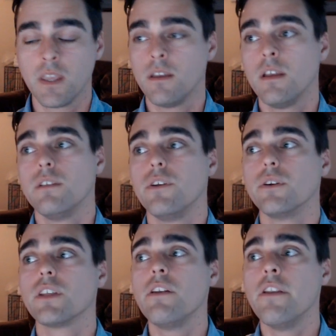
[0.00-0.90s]
There is
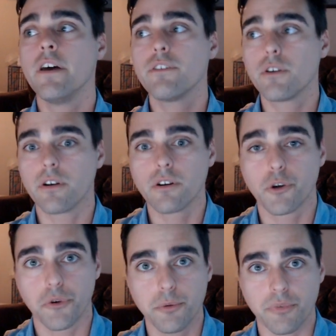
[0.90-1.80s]
another
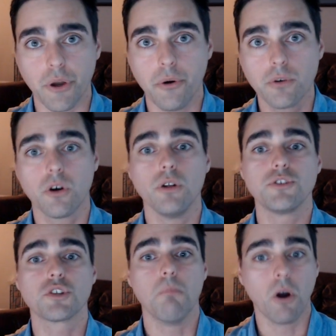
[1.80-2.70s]
group, though, called
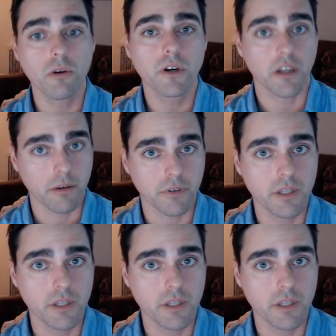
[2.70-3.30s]
Smart Recovery.